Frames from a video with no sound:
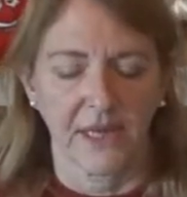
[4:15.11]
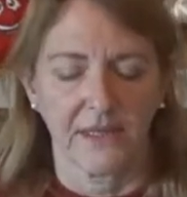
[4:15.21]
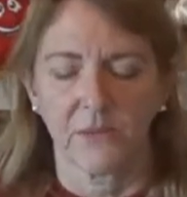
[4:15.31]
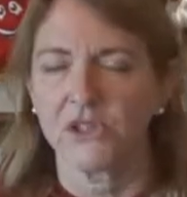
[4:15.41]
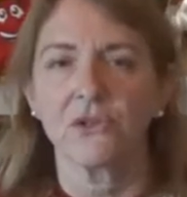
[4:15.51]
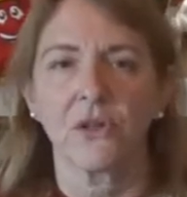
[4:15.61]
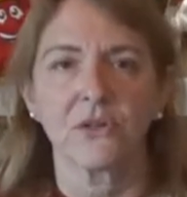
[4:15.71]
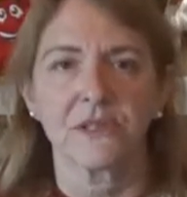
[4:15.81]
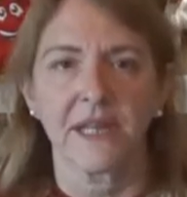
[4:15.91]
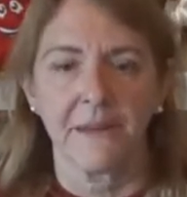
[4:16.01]
And then once you
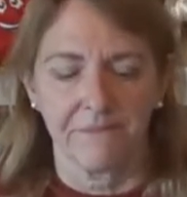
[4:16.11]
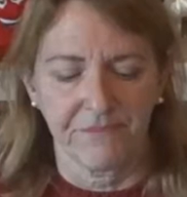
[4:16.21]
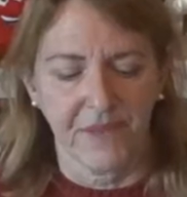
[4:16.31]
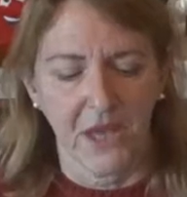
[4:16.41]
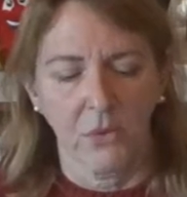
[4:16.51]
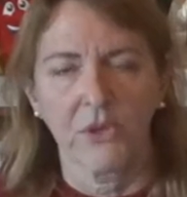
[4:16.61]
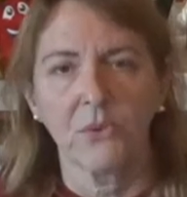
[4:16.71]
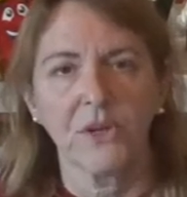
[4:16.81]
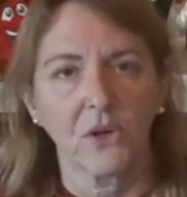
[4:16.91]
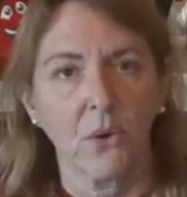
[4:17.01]
close it up, when you
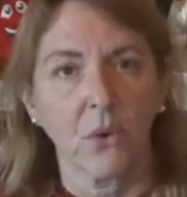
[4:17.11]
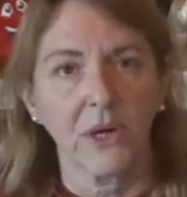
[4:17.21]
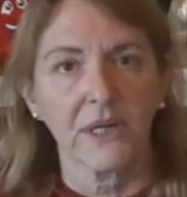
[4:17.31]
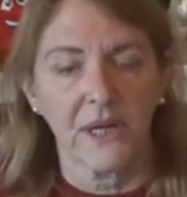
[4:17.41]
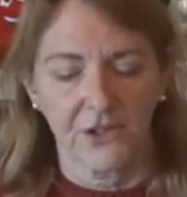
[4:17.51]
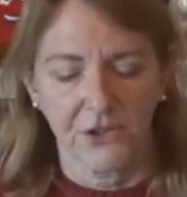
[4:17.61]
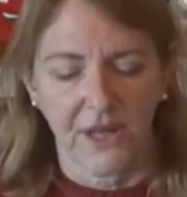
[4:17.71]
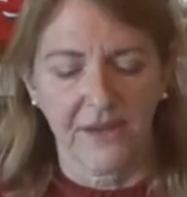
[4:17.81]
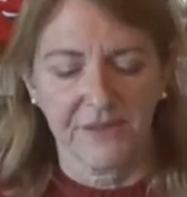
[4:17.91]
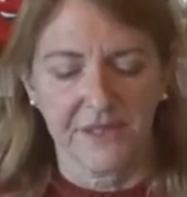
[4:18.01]
record, you'll
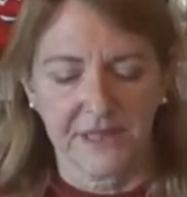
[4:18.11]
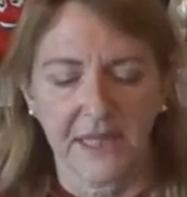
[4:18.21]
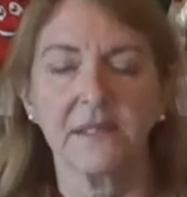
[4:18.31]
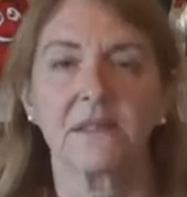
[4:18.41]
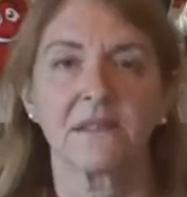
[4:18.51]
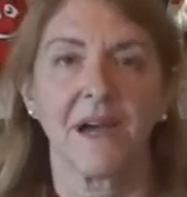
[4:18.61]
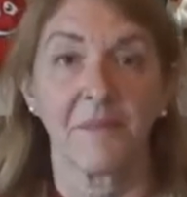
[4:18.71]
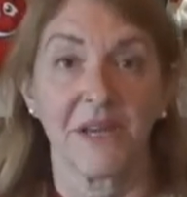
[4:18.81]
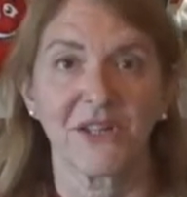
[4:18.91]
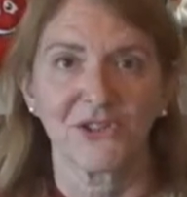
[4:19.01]
have the date and the
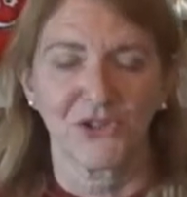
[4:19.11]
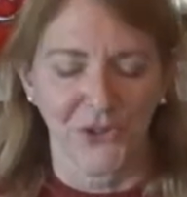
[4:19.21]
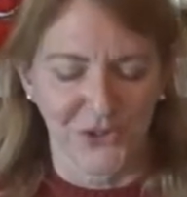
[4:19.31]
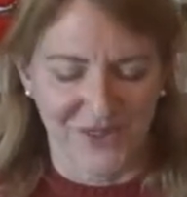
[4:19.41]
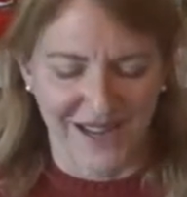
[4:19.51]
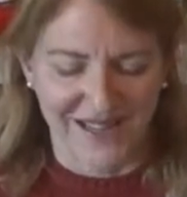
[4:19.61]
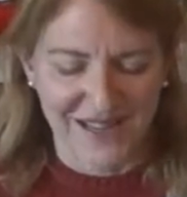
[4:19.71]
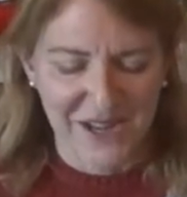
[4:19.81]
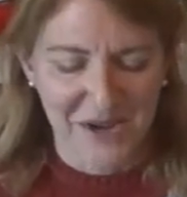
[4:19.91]
time, and I'll show you that.